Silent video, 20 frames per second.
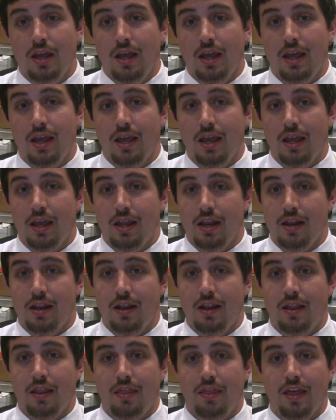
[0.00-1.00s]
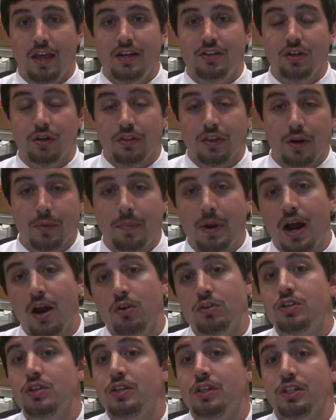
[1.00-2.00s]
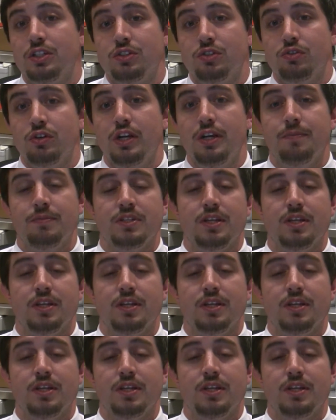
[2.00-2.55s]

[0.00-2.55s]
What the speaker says: and they took their power to the extreme.